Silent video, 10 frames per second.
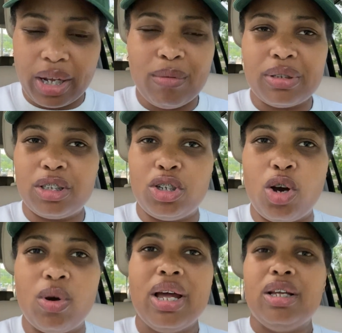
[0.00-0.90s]
He wants to
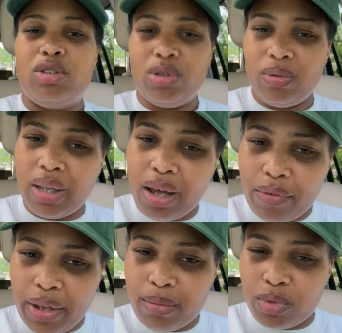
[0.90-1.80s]
know do you love
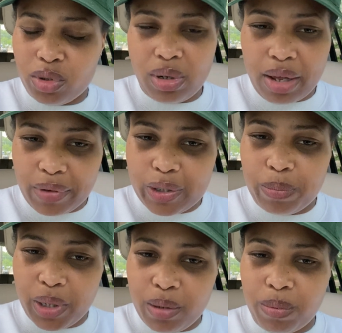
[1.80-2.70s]
him? Do you love his
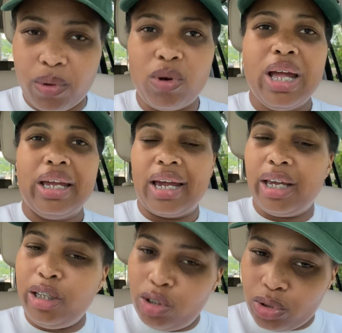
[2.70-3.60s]
people? Can
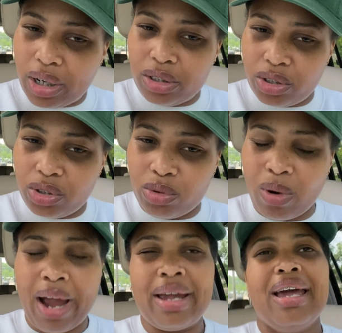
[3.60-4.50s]
he trust you,
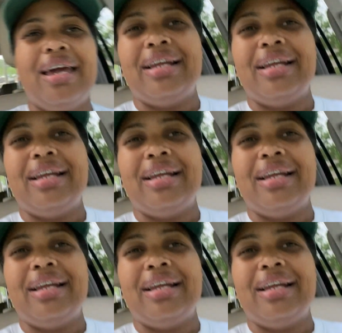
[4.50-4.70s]
right?